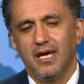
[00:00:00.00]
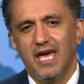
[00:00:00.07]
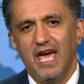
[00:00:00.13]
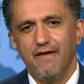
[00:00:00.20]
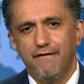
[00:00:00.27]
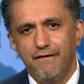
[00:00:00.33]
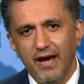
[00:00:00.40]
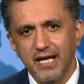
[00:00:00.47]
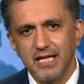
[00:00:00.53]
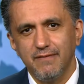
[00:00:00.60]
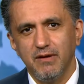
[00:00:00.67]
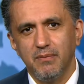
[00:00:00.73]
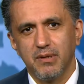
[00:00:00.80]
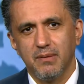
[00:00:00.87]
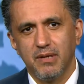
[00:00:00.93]
Effective
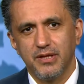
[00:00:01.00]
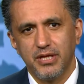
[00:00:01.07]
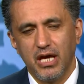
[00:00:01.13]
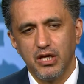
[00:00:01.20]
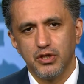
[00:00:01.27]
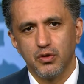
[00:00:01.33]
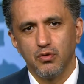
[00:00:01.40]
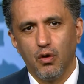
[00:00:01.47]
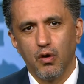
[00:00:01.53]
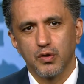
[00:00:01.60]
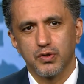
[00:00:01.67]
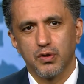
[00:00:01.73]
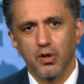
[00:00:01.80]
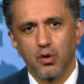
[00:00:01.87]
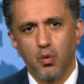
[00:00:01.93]
implementation
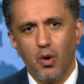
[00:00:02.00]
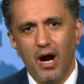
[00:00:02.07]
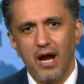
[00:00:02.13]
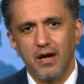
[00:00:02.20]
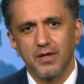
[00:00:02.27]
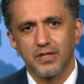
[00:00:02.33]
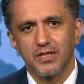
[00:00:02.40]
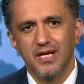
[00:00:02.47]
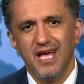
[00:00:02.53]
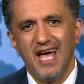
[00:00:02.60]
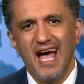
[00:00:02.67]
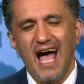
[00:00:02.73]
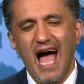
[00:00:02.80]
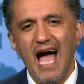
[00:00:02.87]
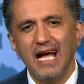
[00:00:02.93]
also requires
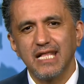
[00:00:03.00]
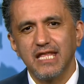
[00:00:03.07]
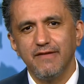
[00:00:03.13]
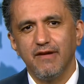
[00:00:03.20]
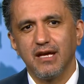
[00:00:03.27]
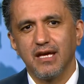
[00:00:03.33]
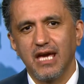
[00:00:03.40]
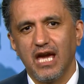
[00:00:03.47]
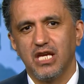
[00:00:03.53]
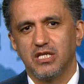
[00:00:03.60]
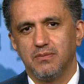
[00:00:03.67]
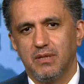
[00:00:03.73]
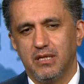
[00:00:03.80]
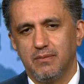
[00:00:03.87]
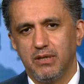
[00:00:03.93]
active
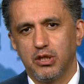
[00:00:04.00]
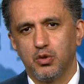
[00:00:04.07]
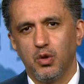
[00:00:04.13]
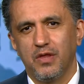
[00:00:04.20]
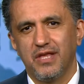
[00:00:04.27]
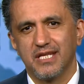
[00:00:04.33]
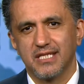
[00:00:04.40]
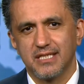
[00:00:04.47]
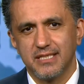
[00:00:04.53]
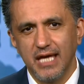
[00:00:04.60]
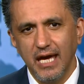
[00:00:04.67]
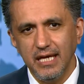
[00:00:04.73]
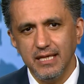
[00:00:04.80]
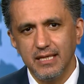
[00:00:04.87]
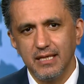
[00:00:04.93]
engagement between the
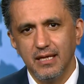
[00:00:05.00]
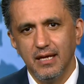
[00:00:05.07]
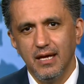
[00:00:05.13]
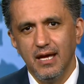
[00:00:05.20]
state